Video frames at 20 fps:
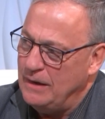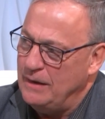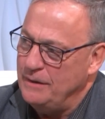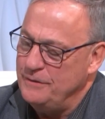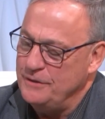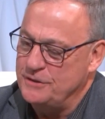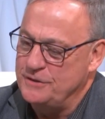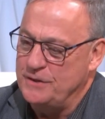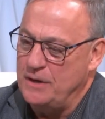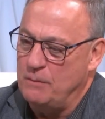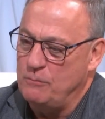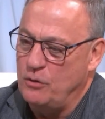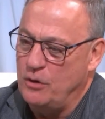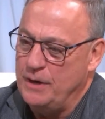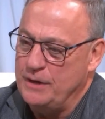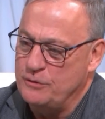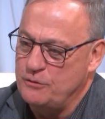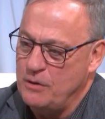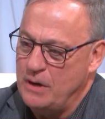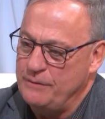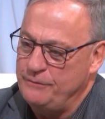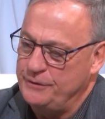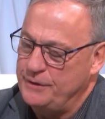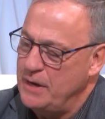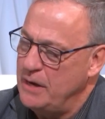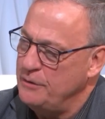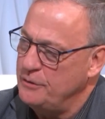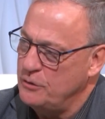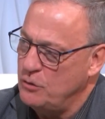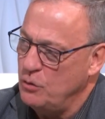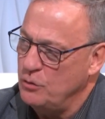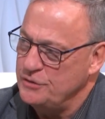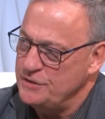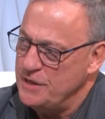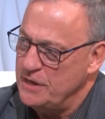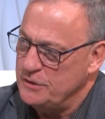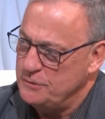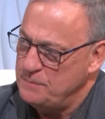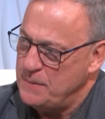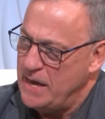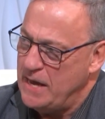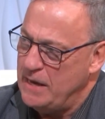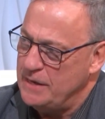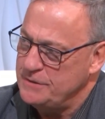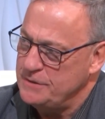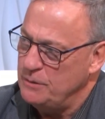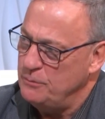This summer I traveled down to Crow's Nest Pass.